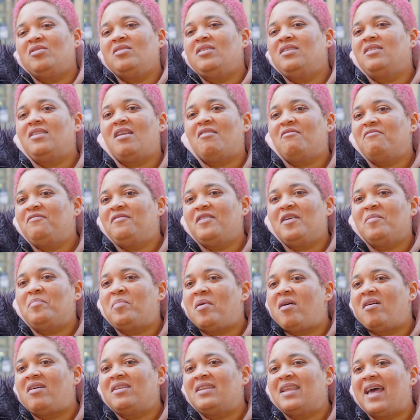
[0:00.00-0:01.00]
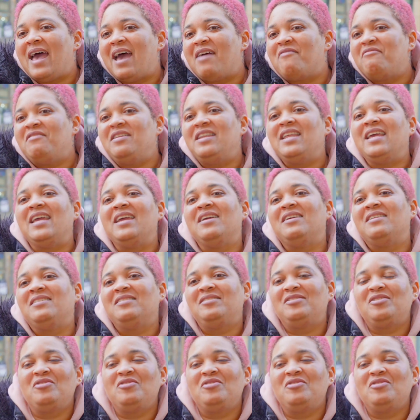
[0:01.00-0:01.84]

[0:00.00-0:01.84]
could love your partner every day.